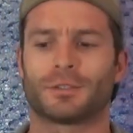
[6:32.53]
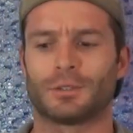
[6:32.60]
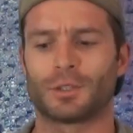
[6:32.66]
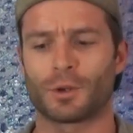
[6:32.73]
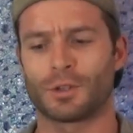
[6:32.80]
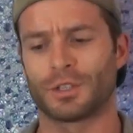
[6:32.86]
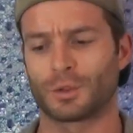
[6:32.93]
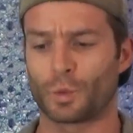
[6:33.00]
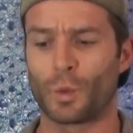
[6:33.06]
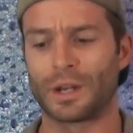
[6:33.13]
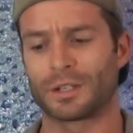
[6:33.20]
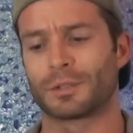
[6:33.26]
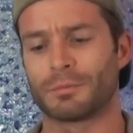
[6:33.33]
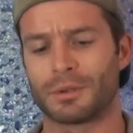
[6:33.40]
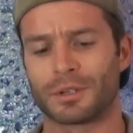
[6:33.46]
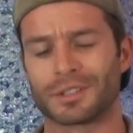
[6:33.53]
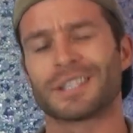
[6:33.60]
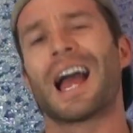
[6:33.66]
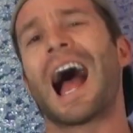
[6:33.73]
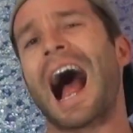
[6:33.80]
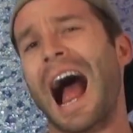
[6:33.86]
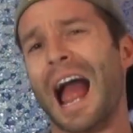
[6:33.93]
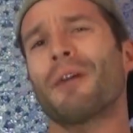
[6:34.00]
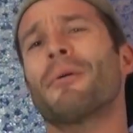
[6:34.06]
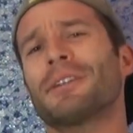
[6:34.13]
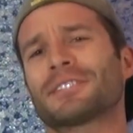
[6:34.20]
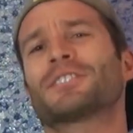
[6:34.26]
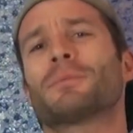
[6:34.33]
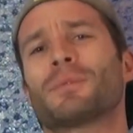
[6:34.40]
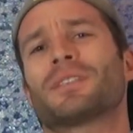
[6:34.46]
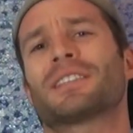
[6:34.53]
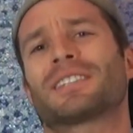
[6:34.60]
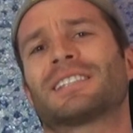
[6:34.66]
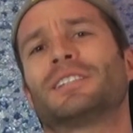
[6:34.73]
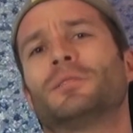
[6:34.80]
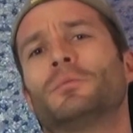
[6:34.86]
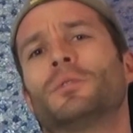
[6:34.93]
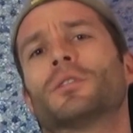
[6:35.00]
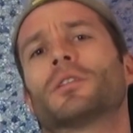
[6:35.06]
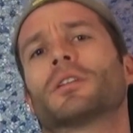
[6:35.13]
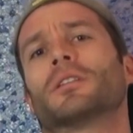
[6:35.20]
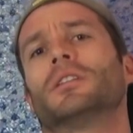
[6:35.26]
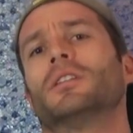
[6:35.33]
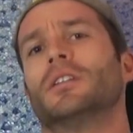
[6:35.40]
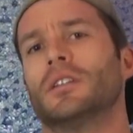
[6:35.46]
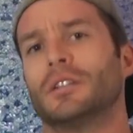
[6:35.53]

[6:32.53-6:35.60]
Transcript: to enjoy those winter beers. I want something that's a little more,